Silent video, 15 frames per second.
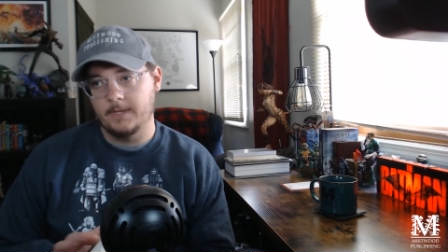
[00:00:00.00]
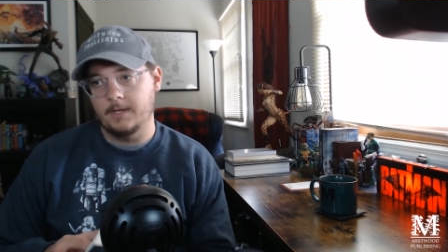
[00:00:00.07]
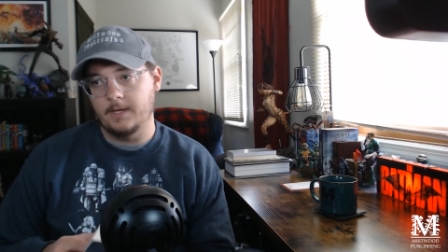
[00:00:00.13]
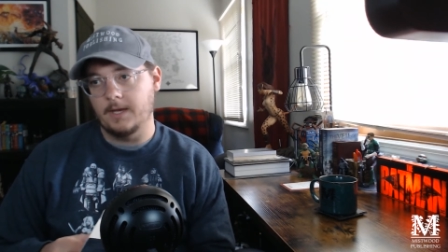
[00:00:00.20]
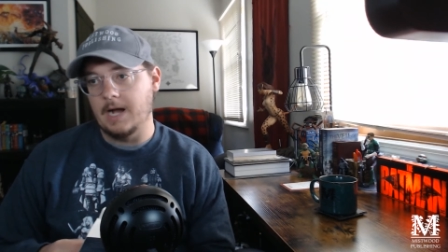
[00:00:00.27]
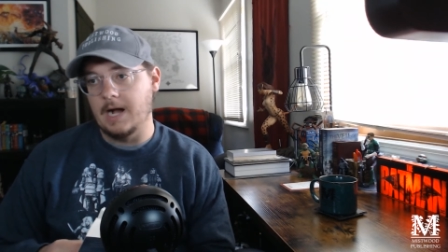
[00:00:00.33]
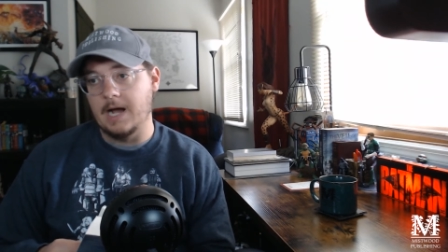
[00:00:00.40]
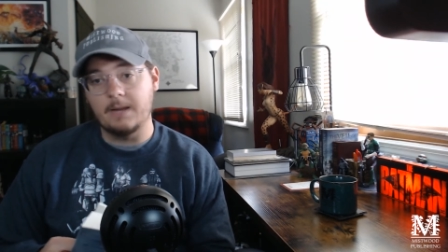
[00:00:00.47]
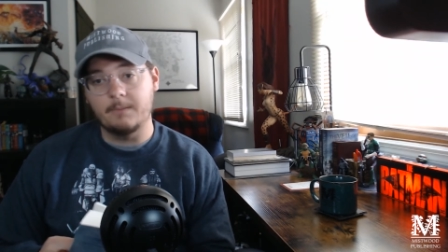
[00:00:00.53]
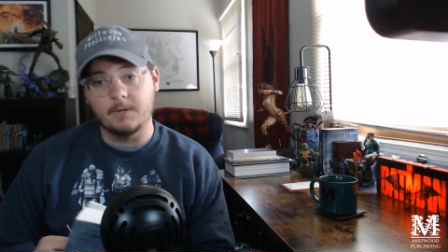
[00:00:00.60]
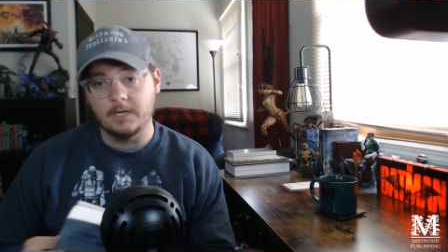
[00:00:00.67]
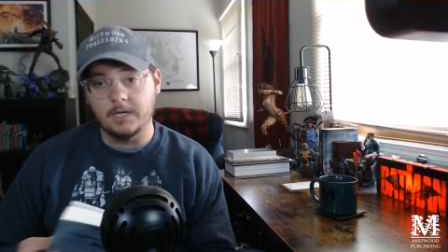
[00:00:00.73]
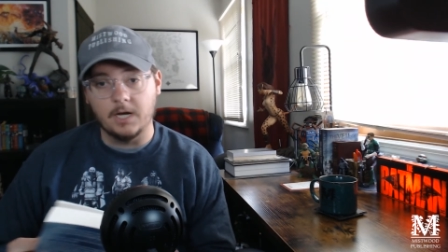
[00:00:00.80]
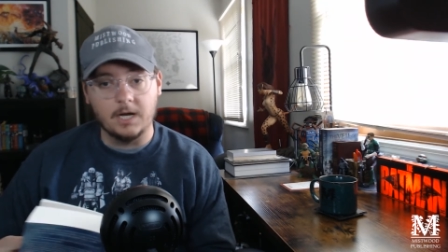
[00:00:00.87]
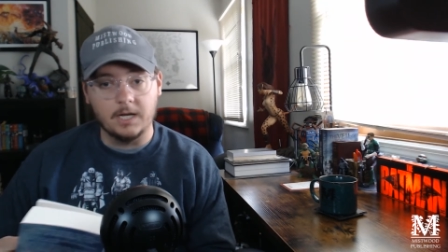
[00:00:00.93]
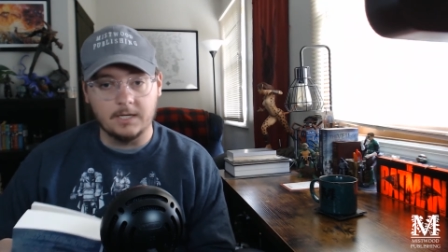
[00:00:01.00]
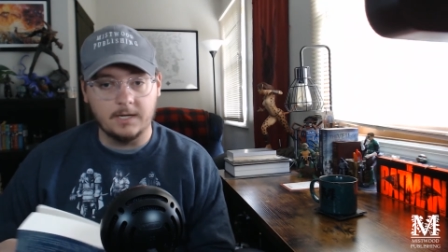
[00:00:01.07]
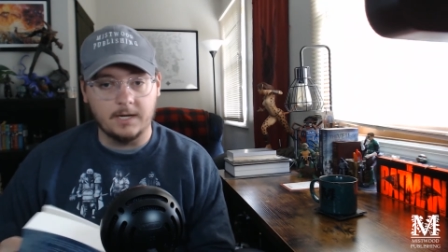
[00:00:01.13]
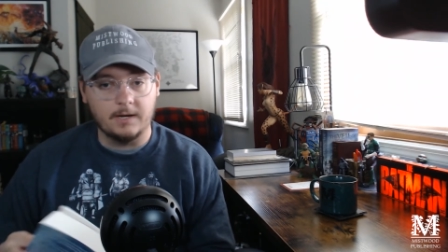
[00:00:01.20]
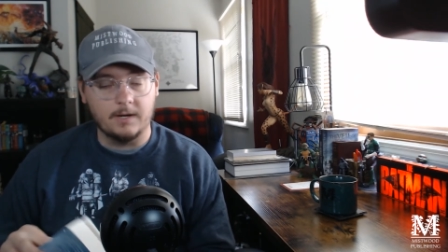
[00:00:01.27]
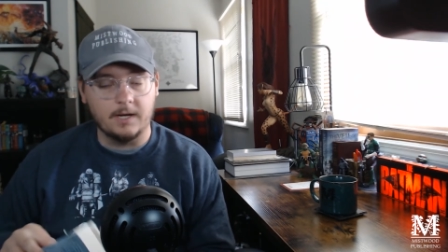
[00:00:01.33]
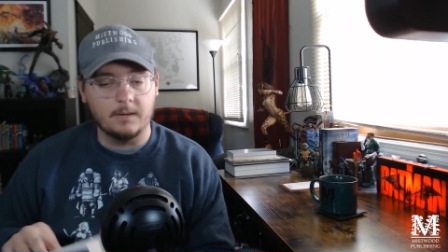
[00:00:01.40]
I'm a god
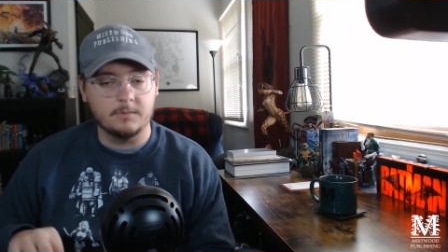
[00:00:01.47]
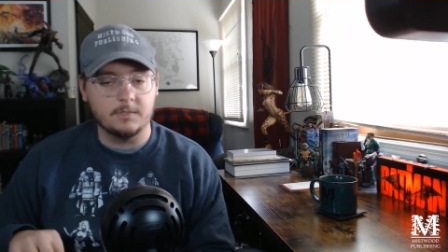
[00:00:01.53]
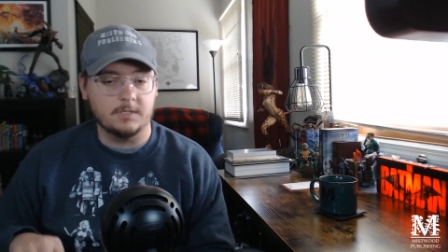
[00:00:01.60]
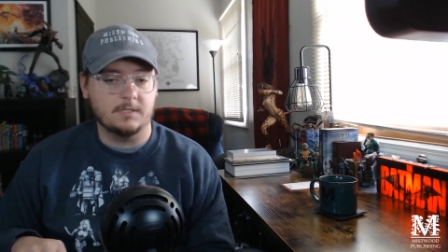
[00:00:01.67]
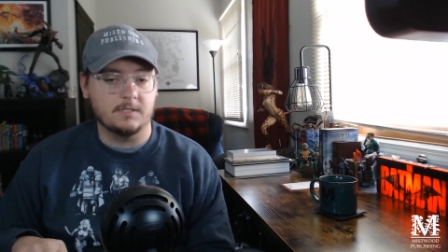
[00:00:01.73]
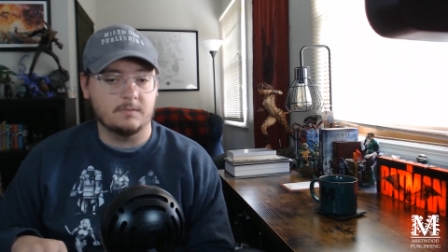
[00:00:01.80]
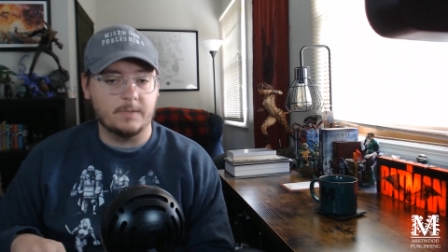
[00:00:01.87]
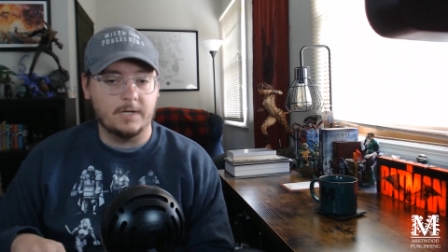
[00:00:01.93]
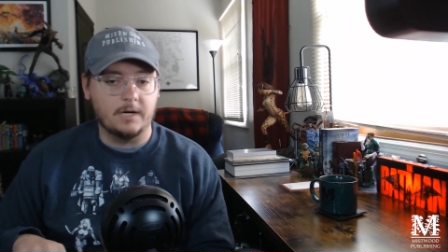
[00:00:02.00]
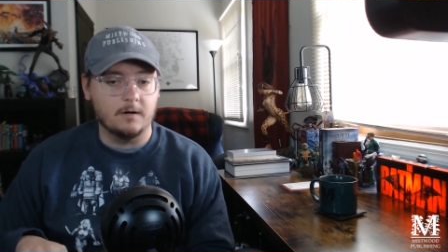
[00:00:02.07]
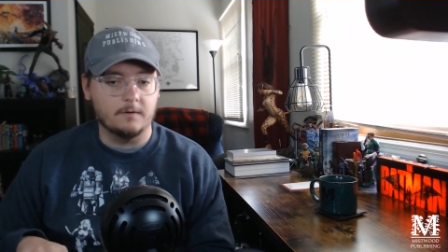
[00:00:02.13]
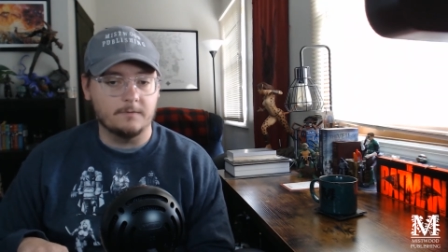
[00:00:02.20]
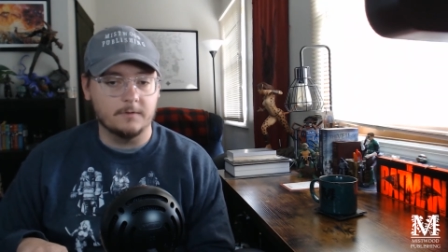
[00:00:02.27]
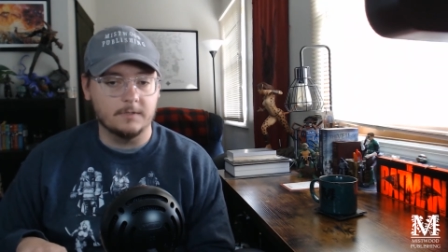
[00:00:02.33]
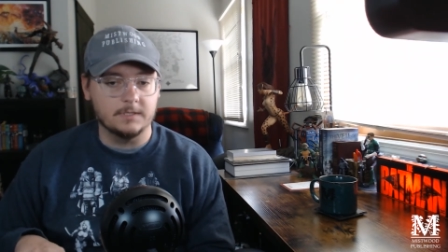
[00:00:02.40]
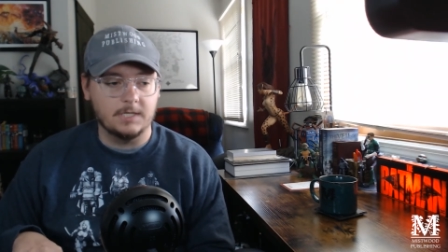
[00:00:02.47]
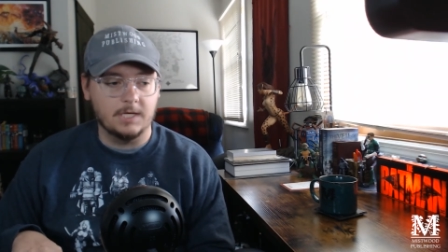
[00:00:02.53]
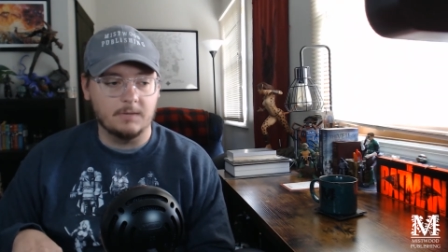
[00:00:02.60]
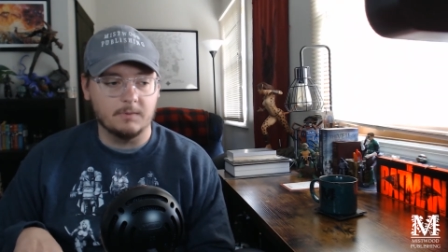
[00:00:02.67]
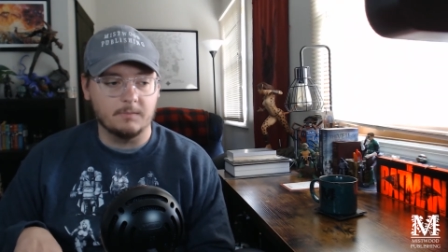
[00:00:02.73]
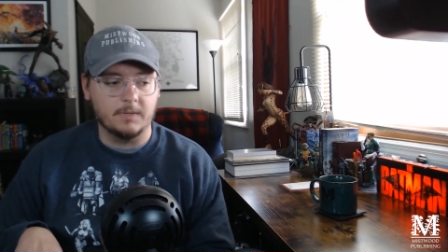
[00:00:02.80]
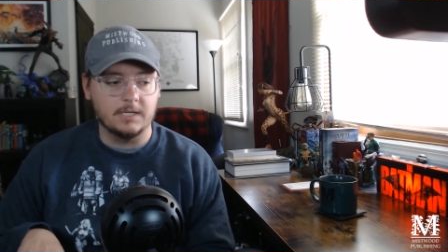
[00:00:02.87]
now. I'm just as powerful as
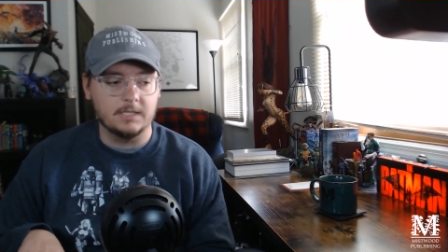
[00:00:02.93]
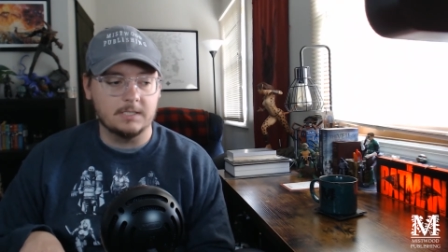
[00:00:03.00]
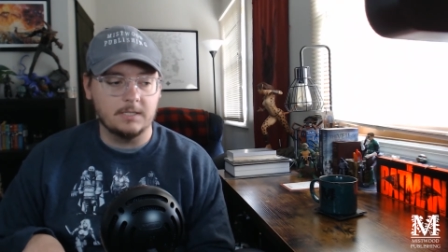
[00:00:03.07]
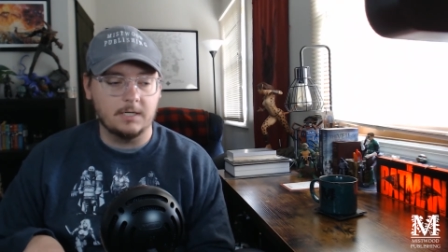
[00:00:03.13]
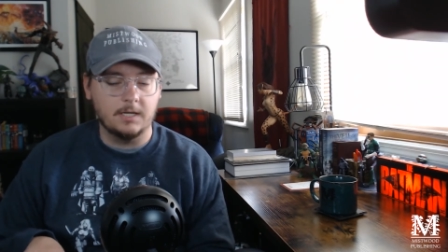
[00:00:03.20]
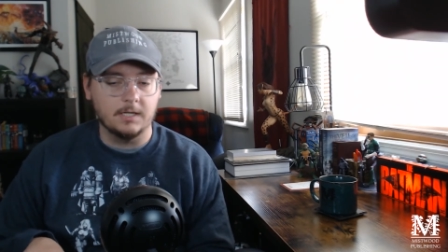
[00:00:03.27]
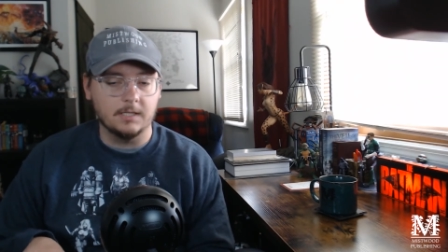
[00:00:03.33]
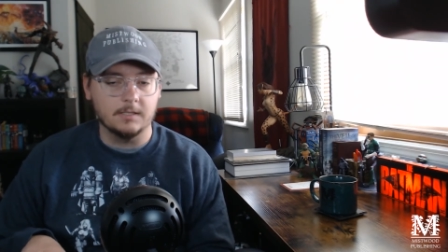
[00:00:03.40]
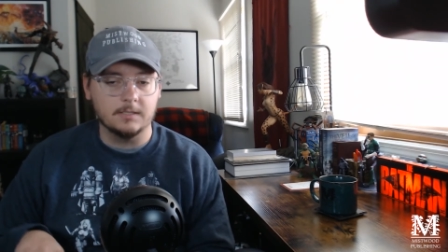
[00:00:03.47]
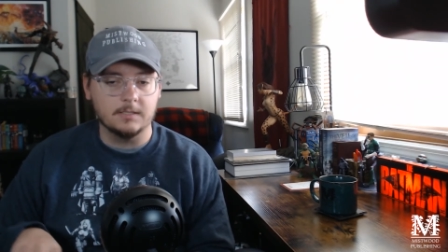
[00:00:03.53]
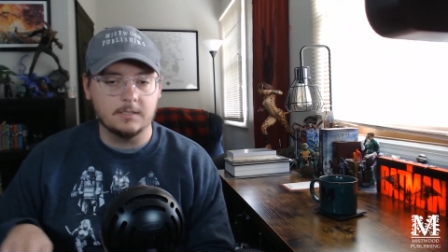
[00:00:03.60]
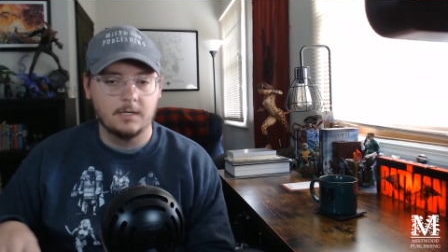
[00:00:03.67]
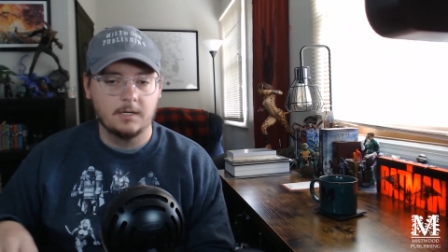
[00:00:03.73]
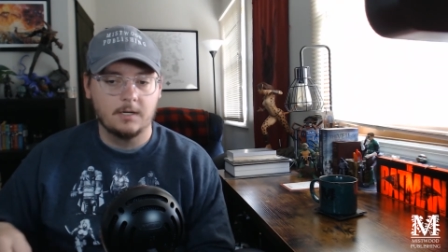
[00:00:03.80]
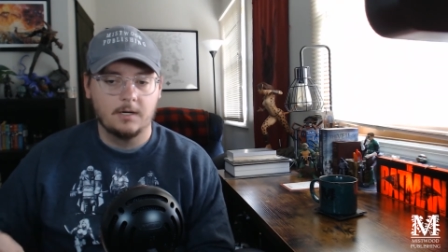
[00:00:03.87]
him and my sons.